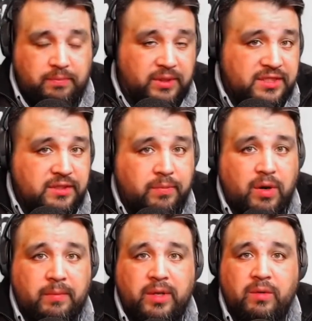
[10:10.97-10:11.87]

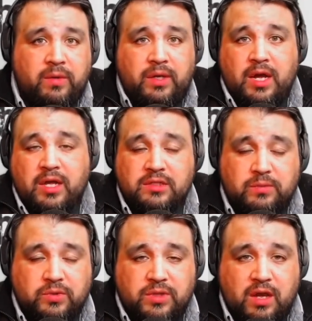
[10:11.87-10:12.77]
department, or the
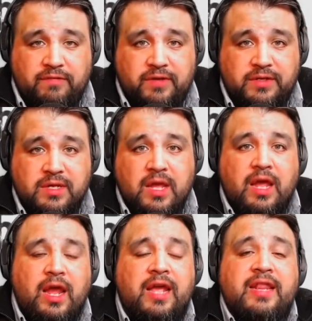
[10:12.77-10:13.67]
constable's office,
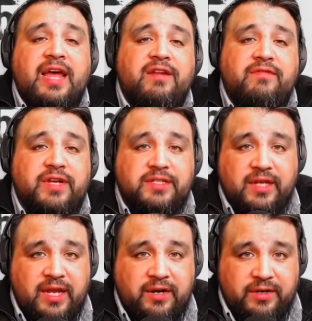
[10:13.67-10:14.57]
and that
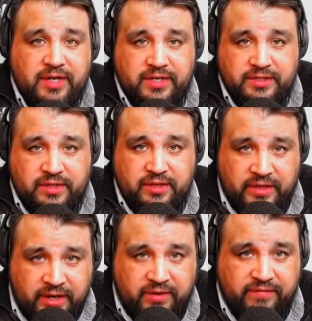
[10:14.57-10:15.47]
investigator does
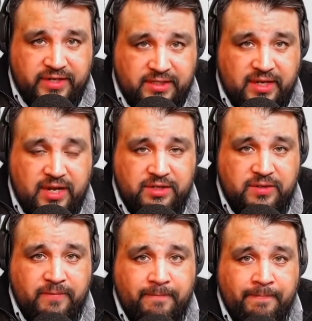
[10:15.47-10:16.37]
their investigation.
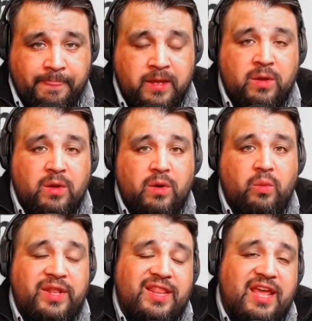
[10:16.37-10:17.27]

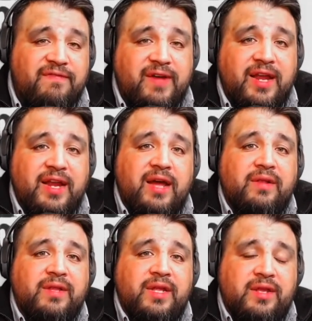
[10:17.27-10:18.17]
When they find
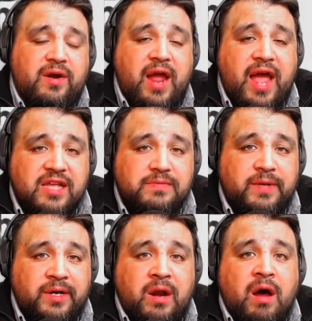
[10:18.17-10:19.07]
out that there has
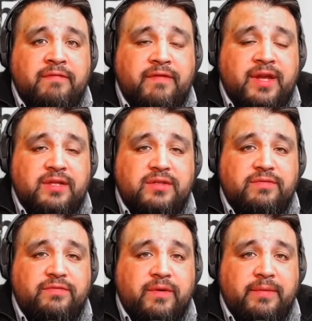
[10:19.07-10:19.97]
been an offense
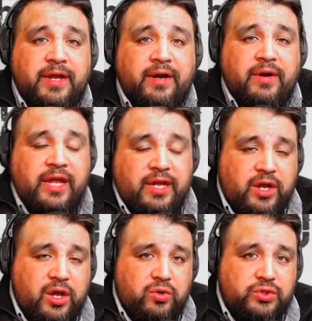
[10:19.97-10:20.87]
from there, it
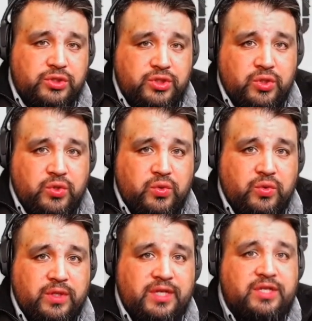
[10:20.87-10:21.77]
goes to
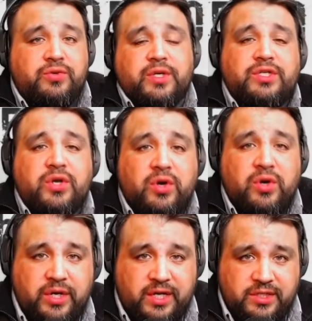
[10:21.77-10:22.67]
the district
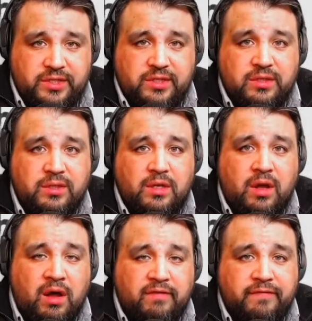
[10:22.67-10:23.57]
attorney's
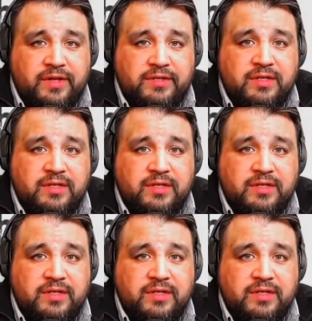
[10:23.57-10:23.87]
office,